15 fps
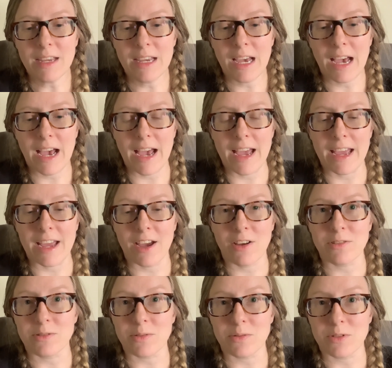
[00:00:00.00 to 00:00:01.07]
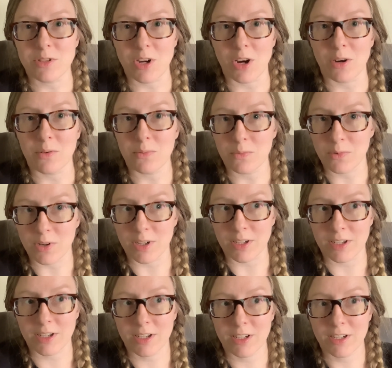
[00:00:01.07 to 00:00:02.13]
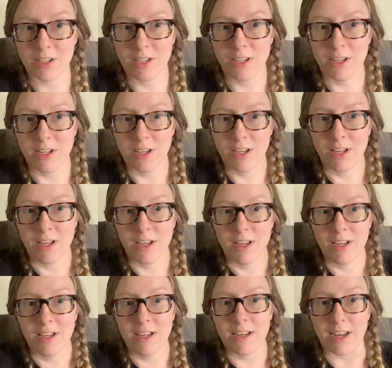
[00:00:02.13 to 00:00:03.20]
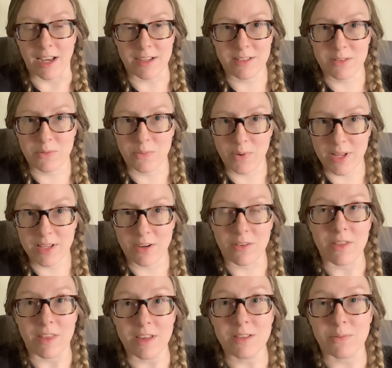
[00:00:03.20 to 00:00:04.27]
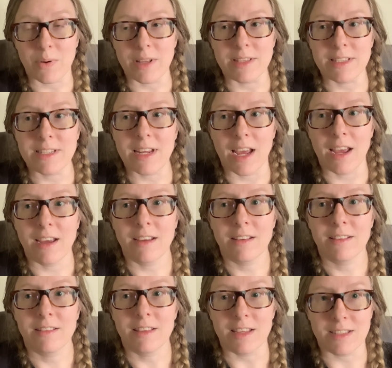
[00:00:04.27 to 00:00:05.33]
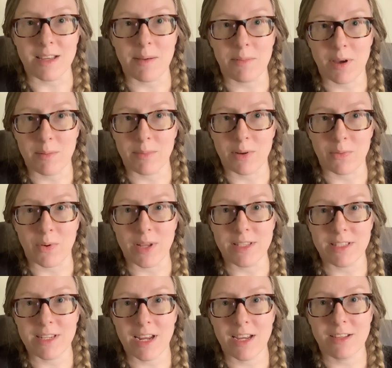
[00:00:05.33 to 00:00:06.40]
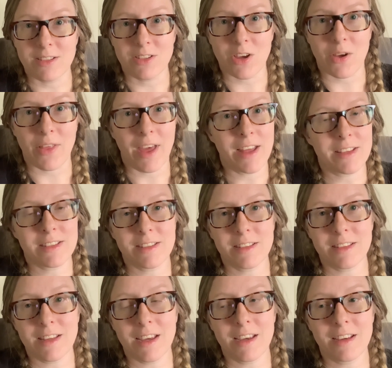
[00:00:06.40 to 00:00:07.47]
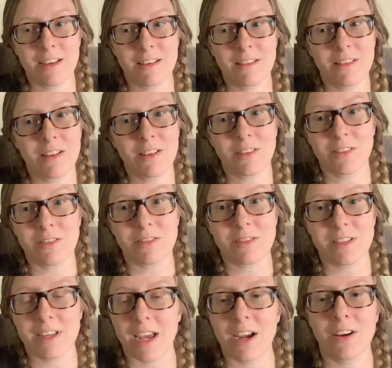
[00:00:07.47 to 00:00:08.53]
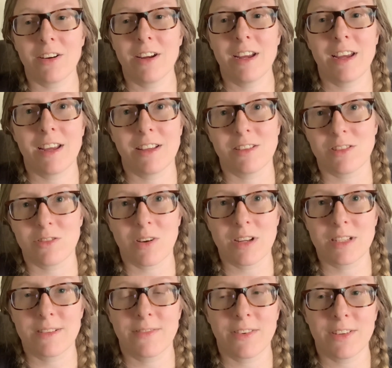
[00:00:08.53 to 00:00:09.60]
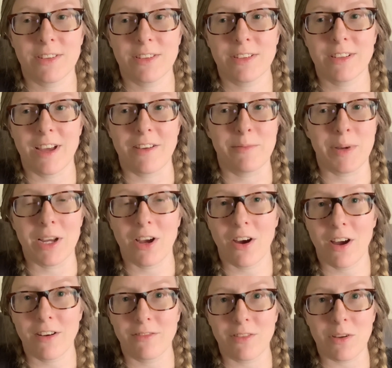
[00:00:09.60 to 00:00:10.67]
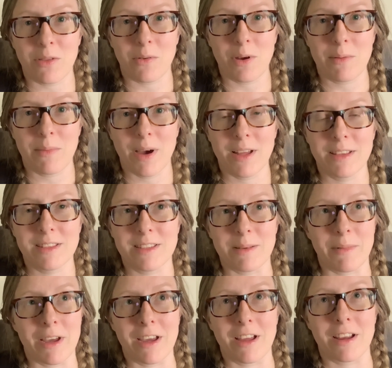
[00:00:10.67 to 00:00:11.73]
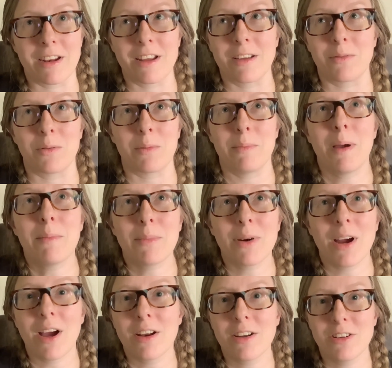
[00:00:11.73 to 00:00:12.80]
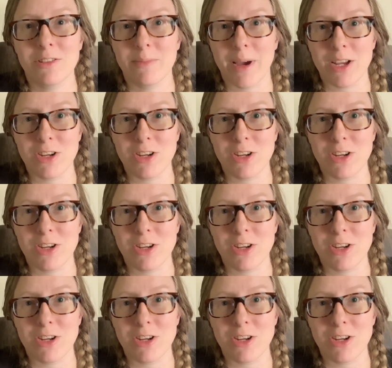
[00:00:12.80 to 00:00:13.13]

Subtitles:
I also start work this Wednesday, this upcoming Wednesday. So that's like a little scary and stressful. I've been gone for 3 months. Am I gonna remember how to do my